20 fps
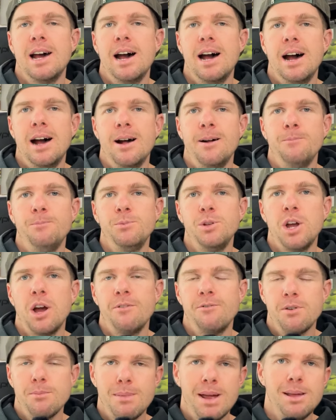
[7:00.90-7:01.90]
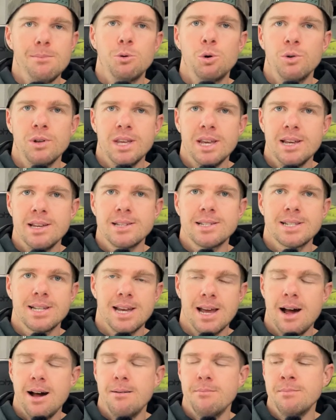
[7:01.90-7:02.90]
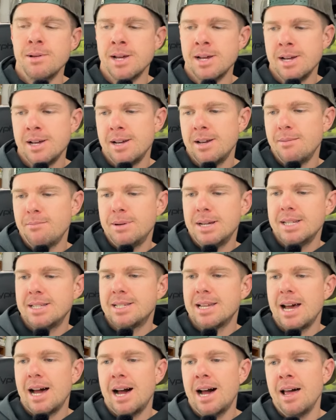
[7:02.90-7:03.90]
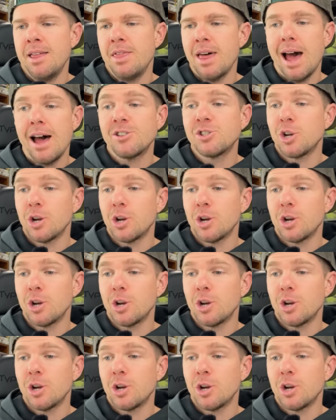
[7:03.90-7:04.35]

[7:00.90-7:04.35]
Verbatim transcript: um, you know, for many more years to come. But uh, there are